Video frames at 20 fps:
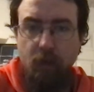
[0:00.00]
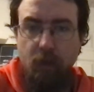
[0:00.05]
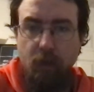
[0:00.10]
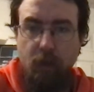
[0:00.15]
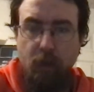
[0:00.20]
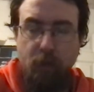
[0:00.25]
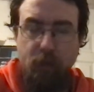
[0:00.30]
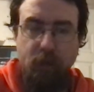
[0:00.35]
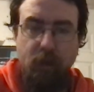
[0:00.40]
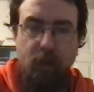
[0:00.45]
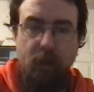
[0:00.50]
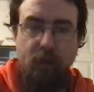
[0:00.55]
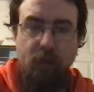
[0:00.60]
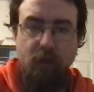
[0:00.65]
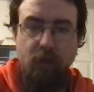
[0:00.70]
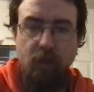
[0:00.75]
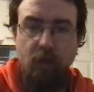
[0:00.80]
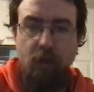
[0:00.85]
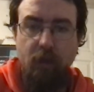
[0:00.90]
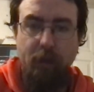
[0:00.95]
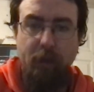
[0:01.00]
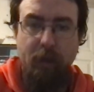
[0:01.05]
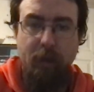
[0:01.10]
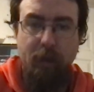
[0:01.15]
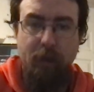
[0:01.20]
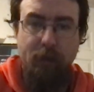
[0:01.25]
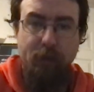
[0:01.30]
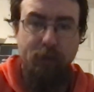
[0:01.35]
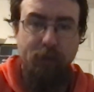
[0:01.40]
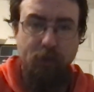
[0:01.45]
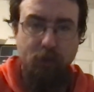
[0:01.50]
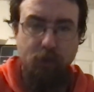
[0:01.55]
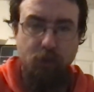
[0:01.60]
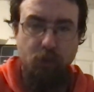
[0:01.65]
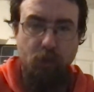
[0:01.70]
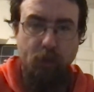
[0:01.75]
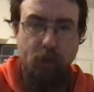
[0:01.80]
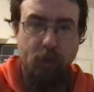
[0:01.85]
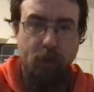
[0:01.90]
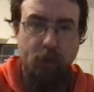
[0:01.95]
once I have the dough, maybe with those Joy
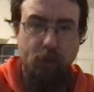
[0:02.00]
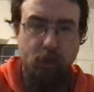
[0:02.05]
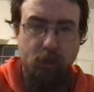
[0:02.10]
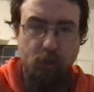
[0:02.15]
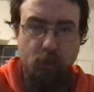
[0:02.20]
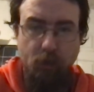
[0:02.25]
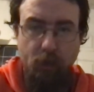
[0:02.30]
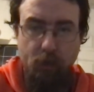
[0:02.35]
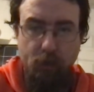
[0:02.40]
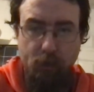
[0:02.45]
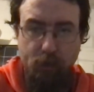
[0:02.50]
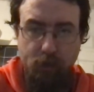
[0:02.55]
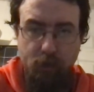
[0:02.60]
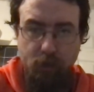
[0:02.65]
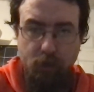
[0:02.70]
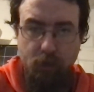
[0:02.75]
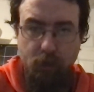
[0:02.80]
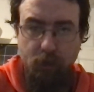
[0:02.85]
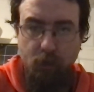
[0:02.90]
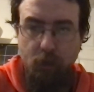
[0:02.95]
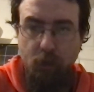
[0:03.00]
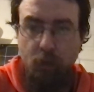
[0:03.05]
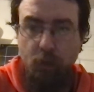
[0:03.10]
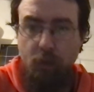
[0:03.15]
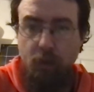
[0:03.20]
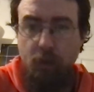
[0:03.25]
Cons as well. So.